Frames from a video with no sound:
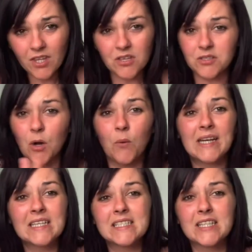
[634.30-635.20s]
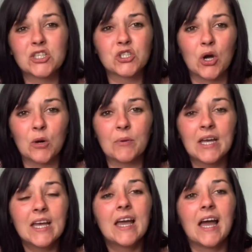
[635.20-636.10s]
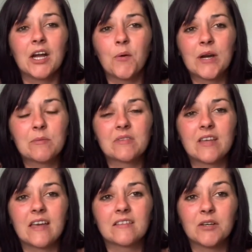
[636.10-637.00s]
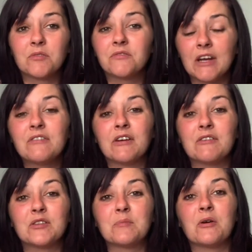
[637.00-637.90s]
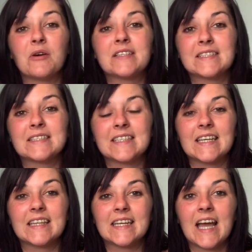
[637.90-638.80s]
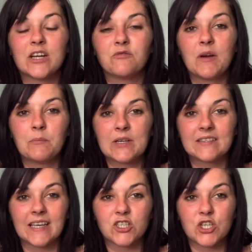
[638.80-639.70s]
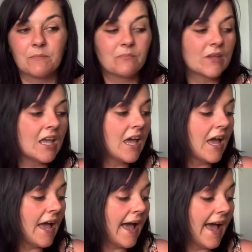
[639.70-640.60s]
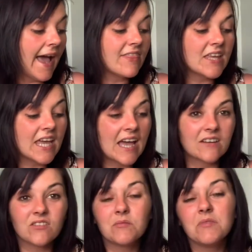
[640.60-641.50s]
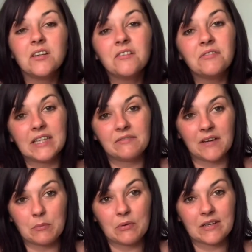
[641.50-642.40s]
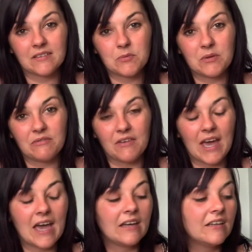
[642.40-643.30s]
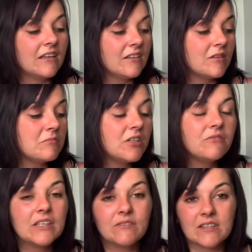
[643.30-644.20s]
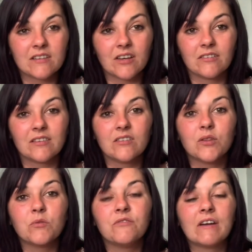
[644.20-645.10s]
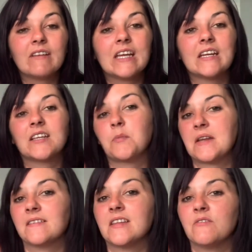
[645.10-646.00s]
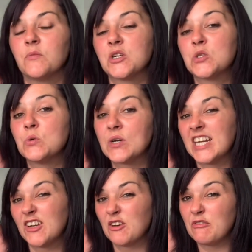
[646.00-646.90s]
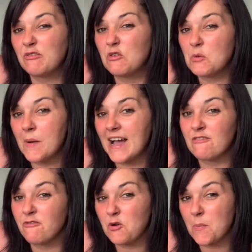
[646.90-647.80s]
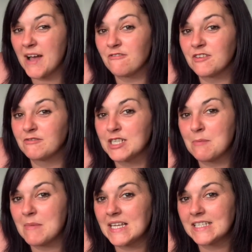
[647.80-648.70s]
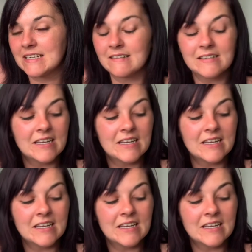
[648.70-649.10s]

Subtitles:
So I went into this shop and I went upstairs, and I was very surprised to see that it had a fabric section. And they had some lovely fabrics, to be fair, some lovely viscoses that were very inexpensive. And we're talking like £4, £4.50 a metre.